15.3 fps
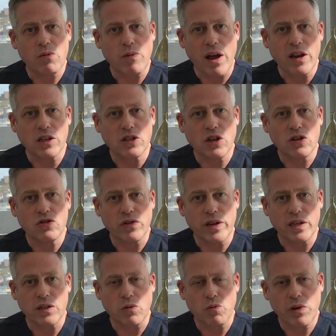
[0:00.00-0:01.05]
Radiosurgery
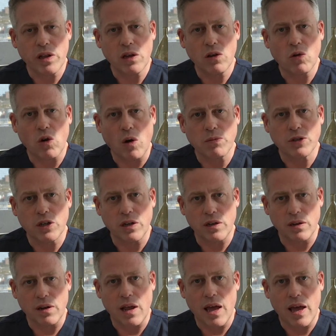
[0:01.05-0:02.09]
is a really good
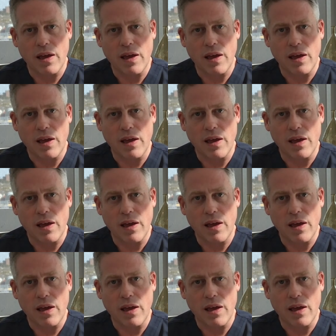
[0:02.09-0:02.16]
option